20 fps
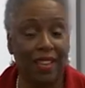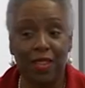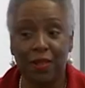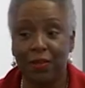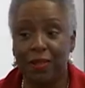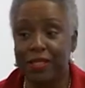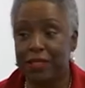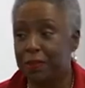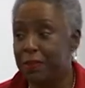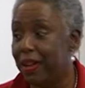He
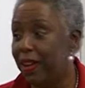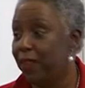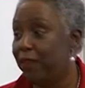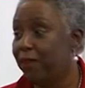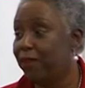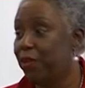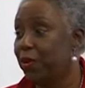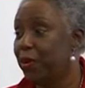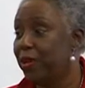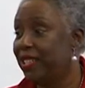was
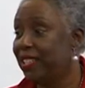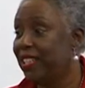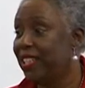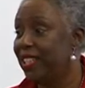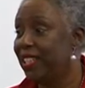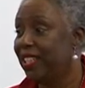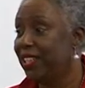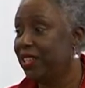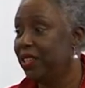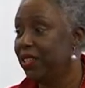about
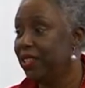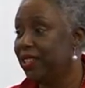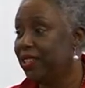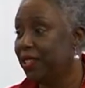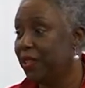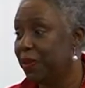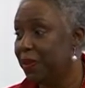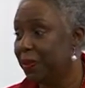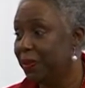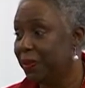14 years
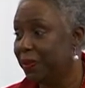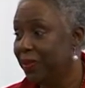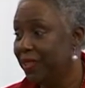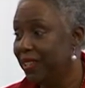old,